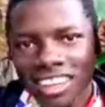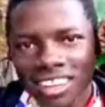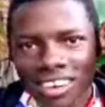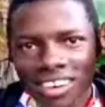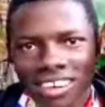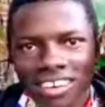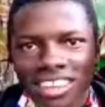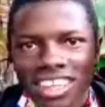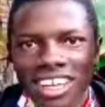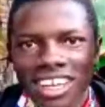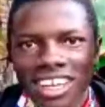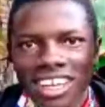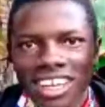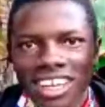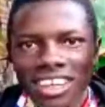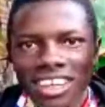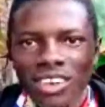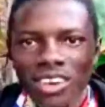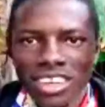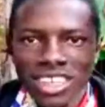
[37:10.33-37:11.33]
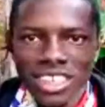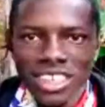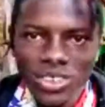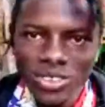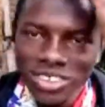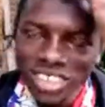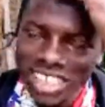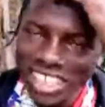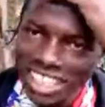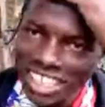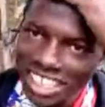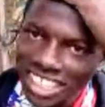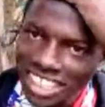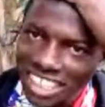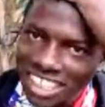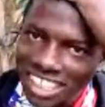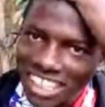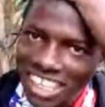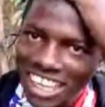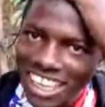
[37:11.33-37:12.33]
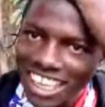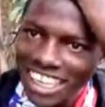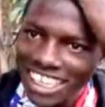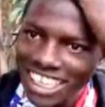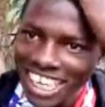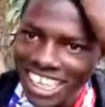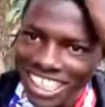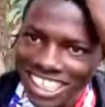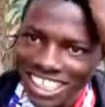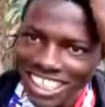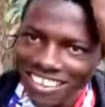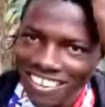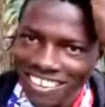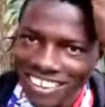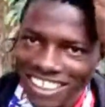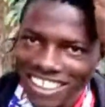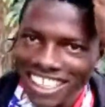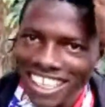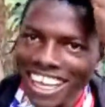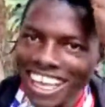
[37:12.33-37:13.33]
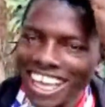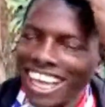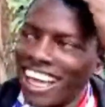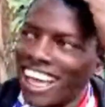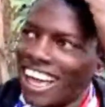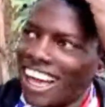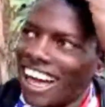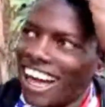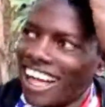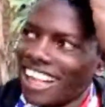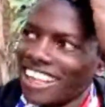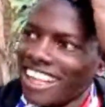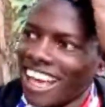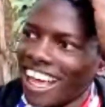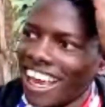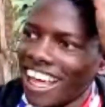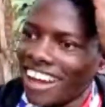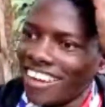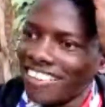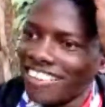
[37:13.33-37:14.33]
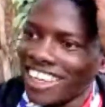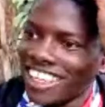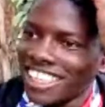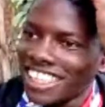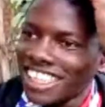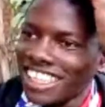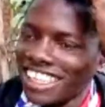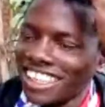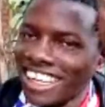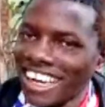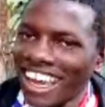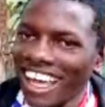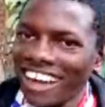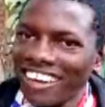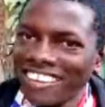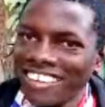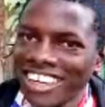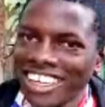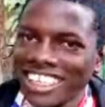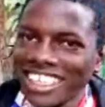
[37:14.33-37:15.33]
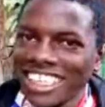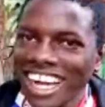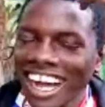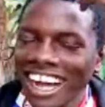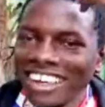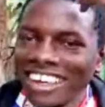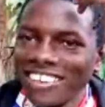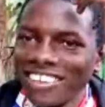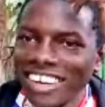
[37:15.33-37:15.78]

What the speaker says: No, they don't use English. They just use their language, Hindi language.